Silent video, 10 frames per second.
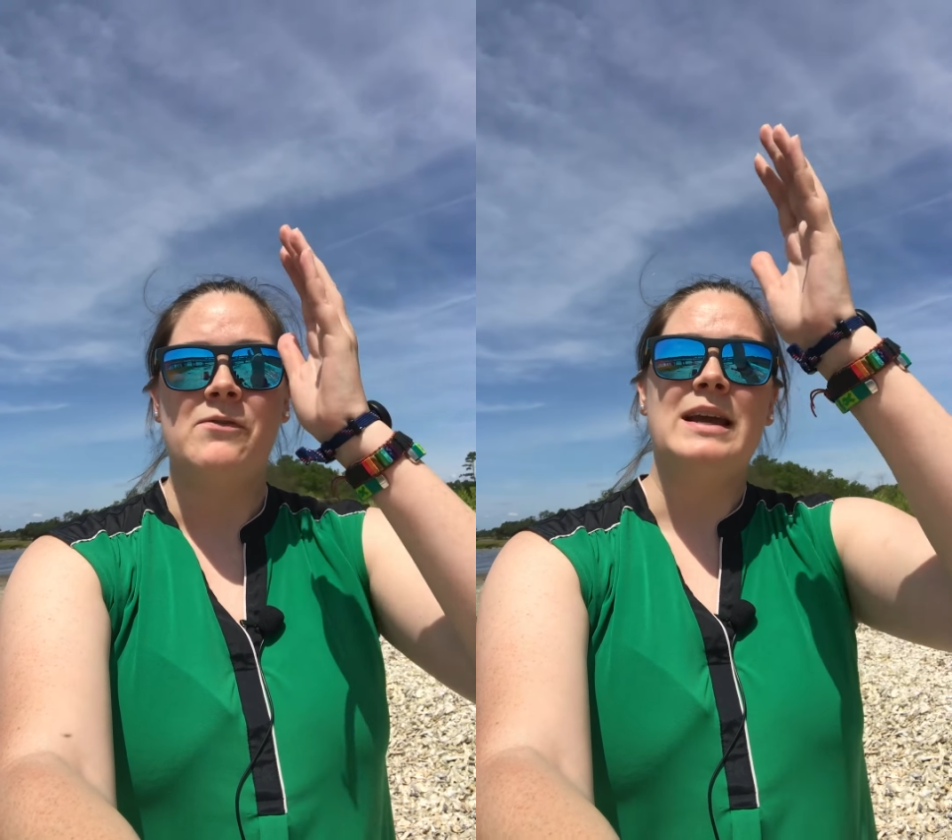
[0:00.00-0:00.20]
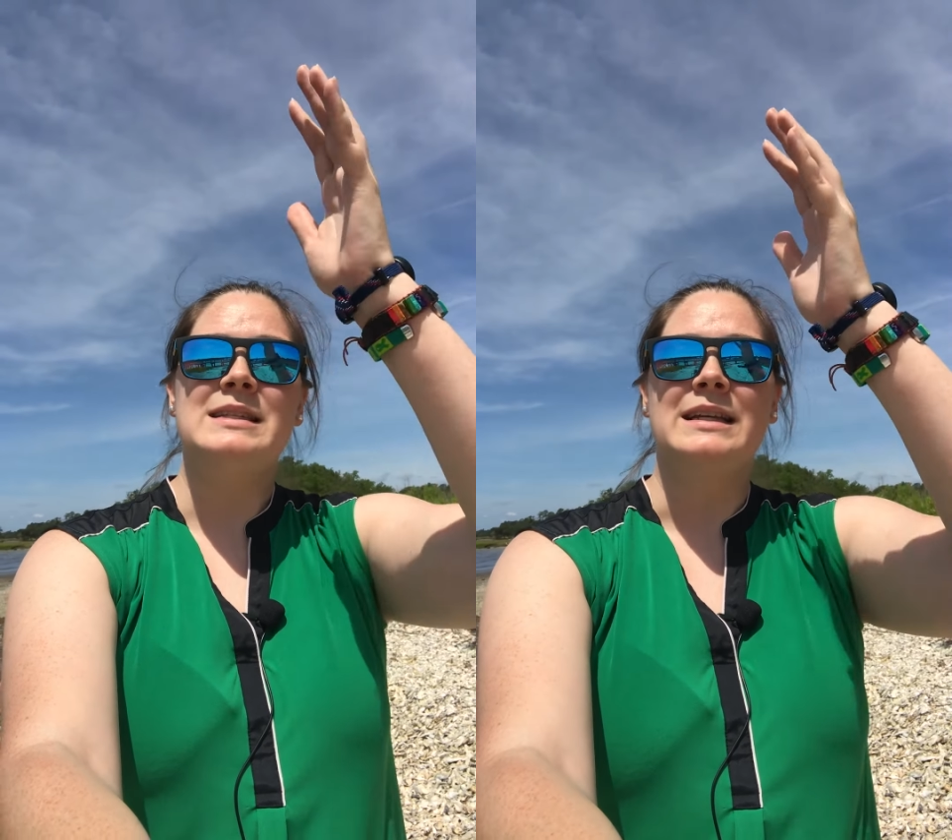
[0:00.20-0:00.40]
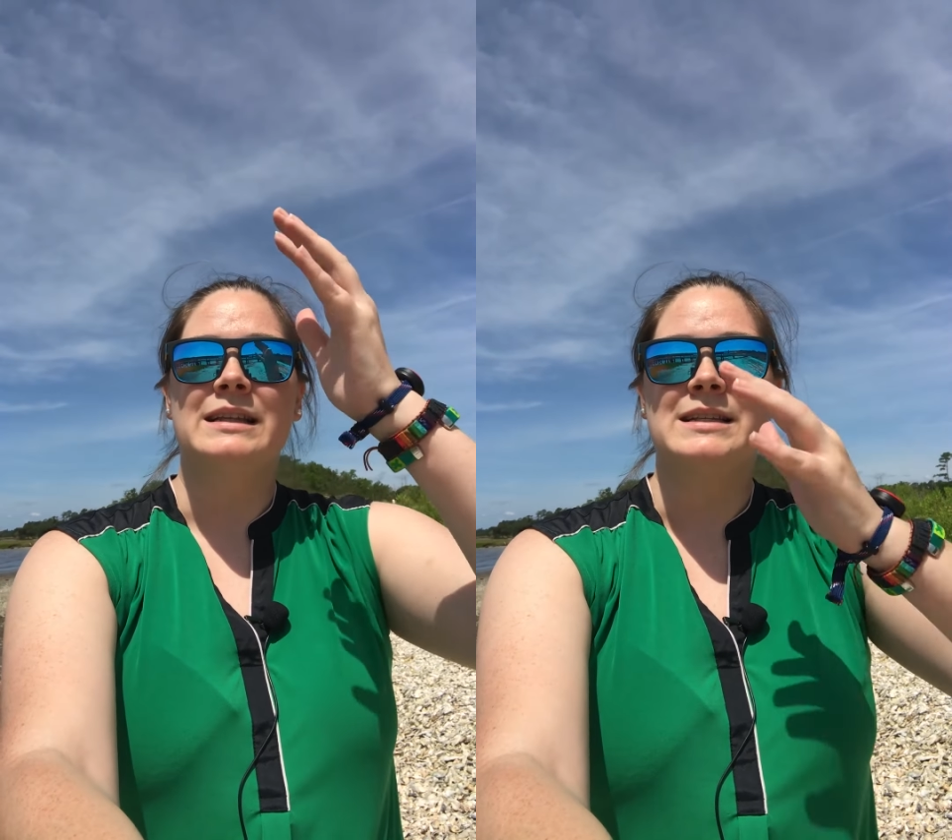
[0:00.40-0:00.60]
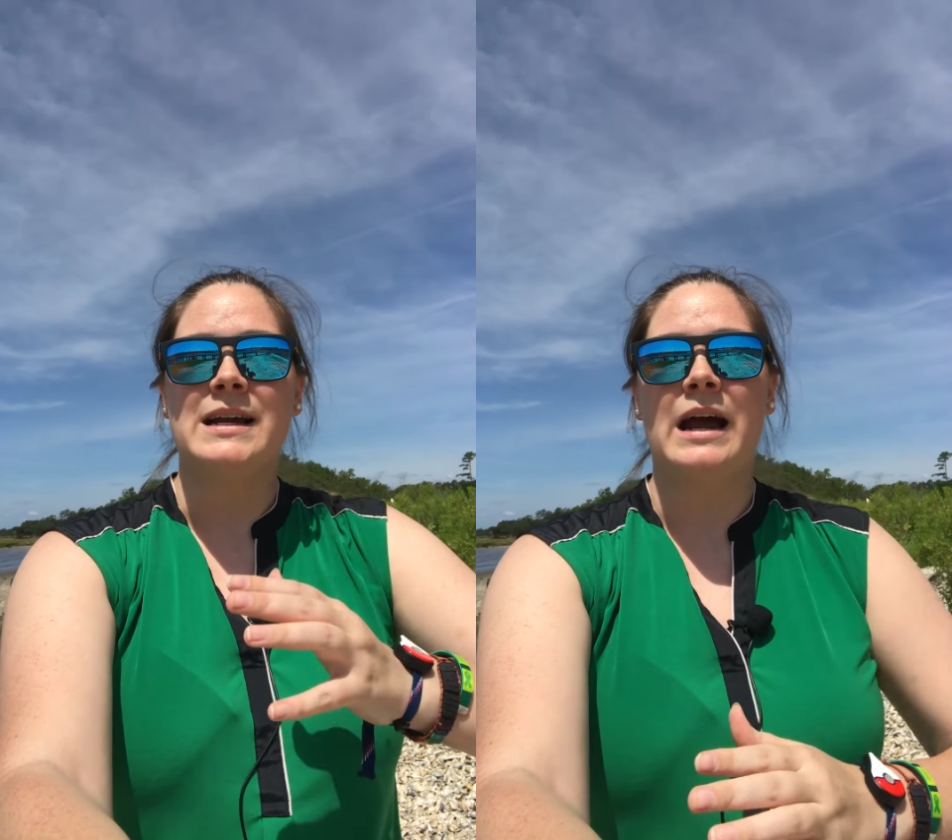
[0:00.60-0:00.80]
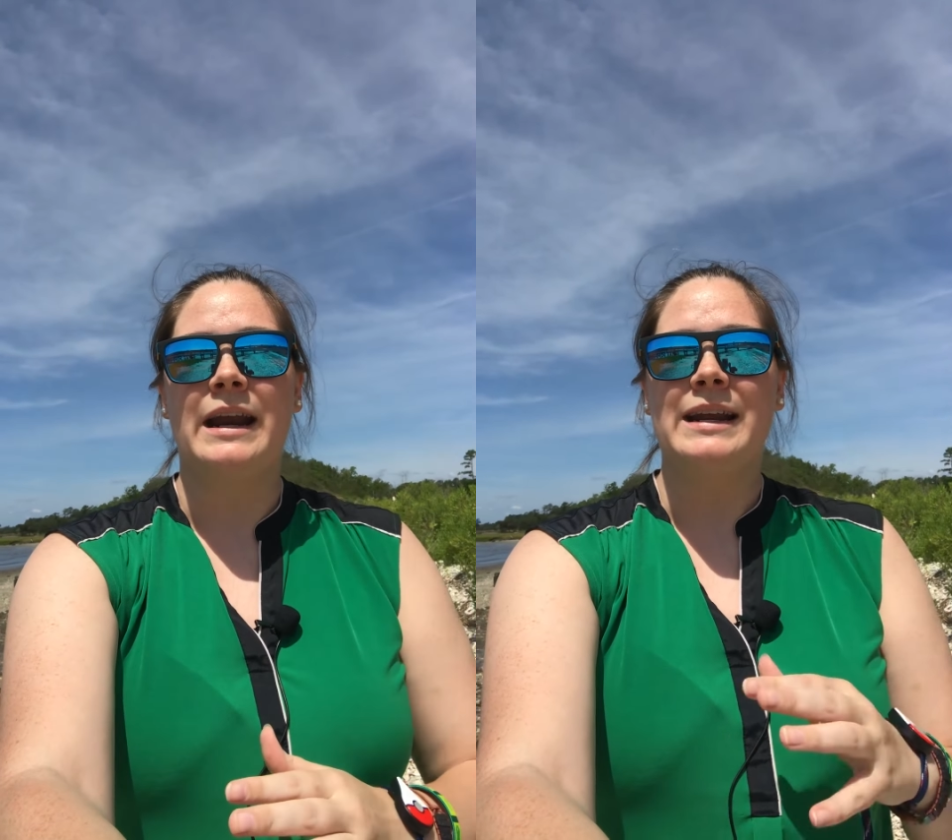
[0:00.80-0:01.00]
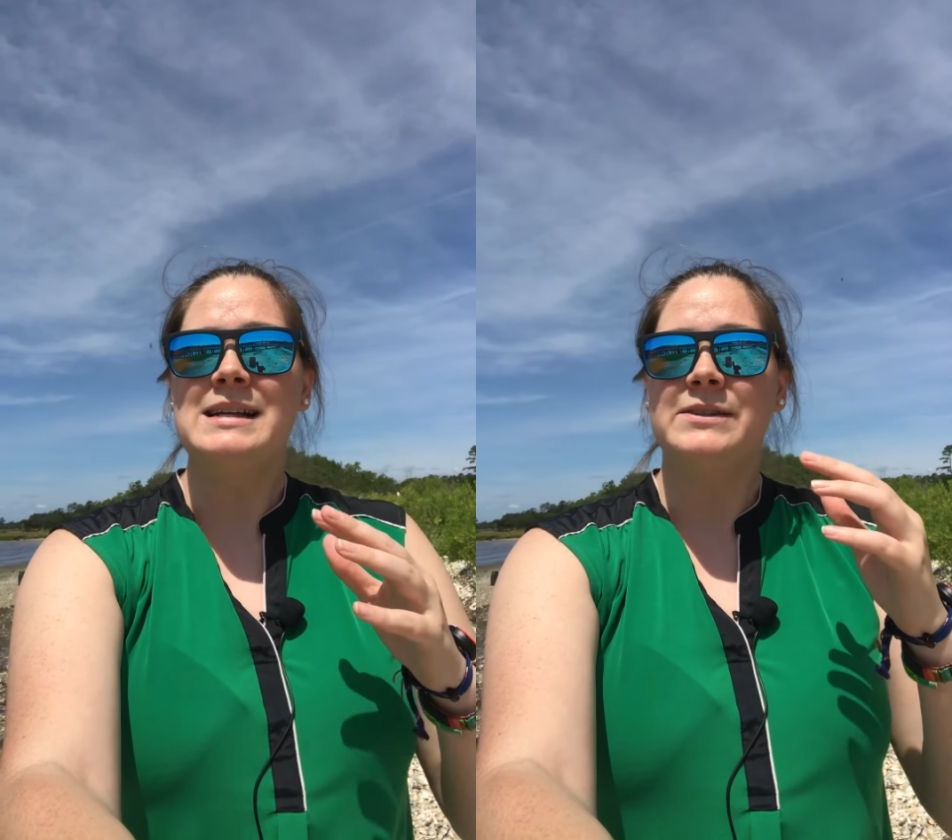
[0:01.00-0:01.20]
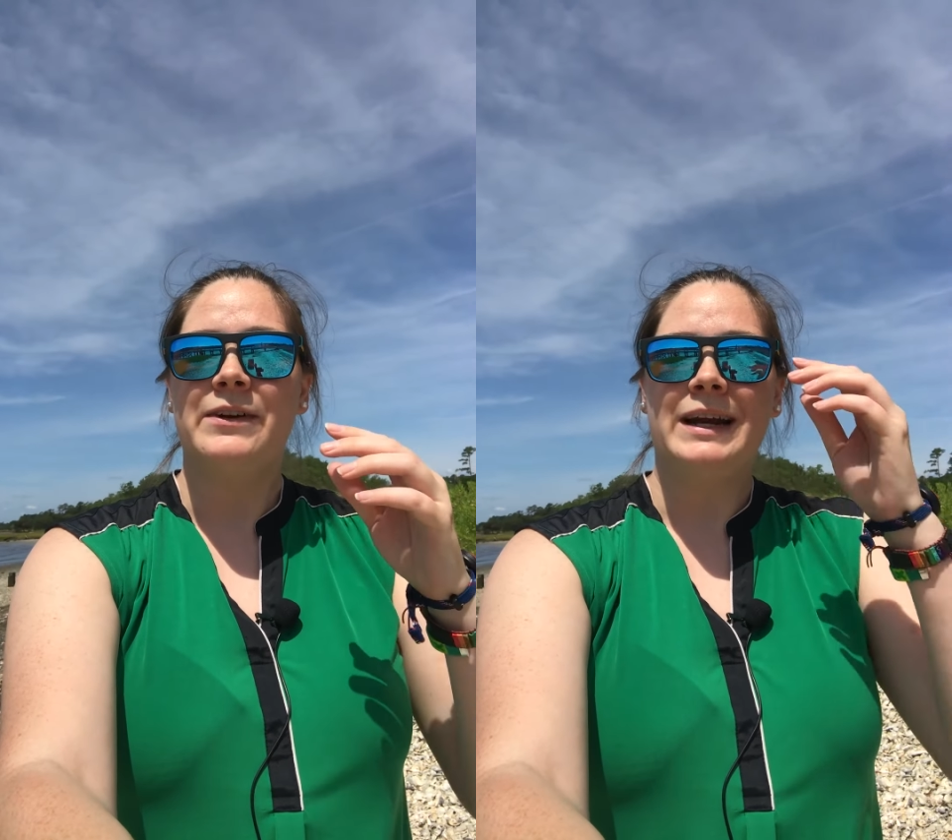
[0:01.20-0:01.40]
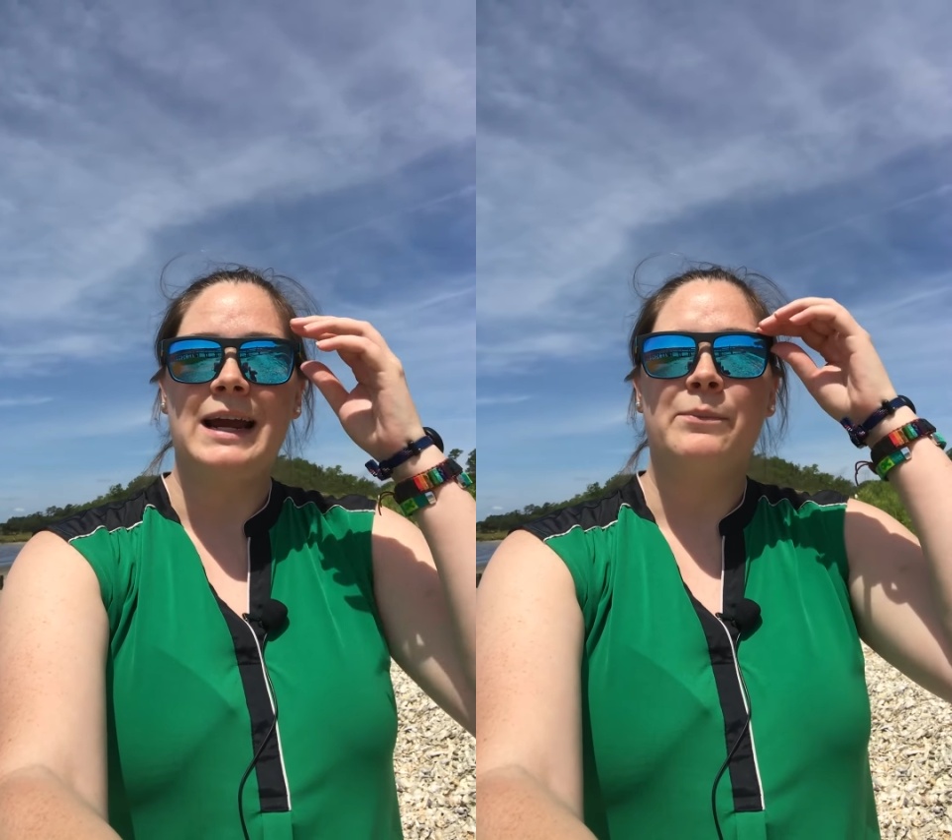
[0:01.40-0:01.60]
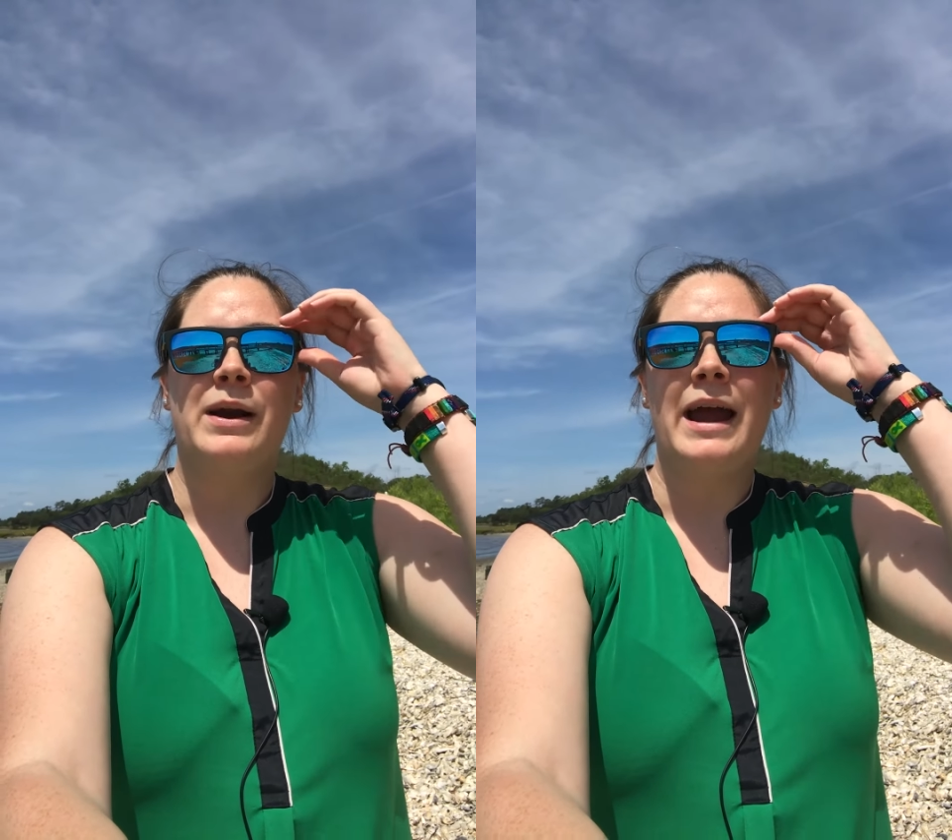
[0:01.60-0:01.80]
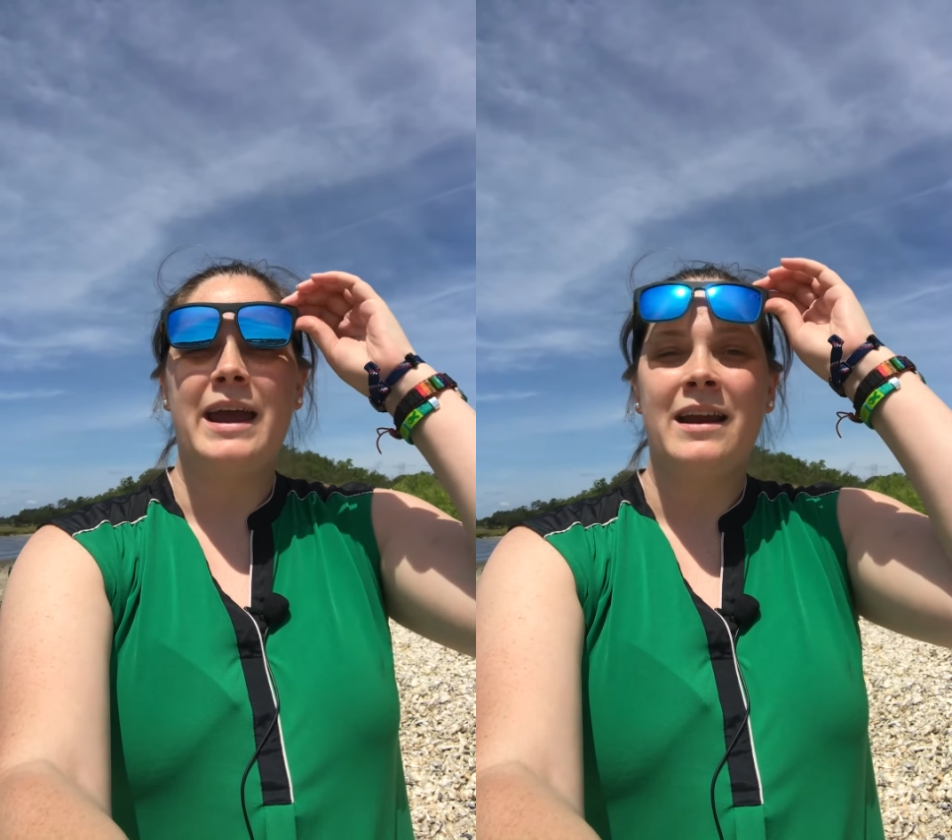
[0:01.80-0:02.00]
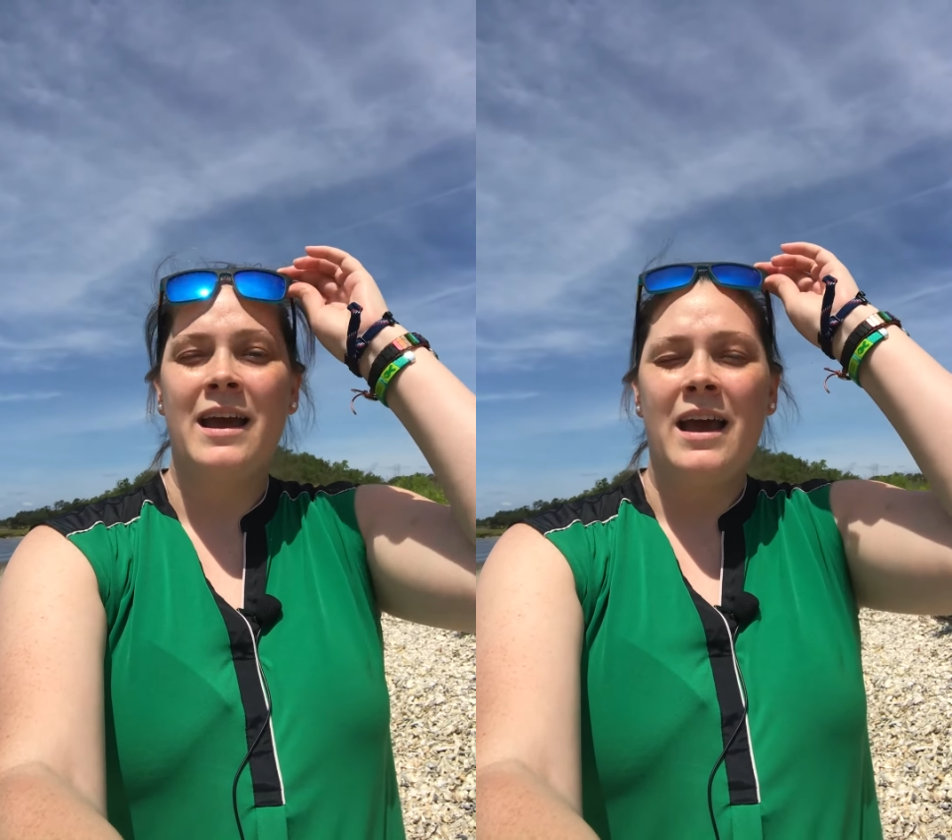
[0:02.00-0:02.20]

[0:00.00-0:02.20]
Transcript: facing the sun and it is very bright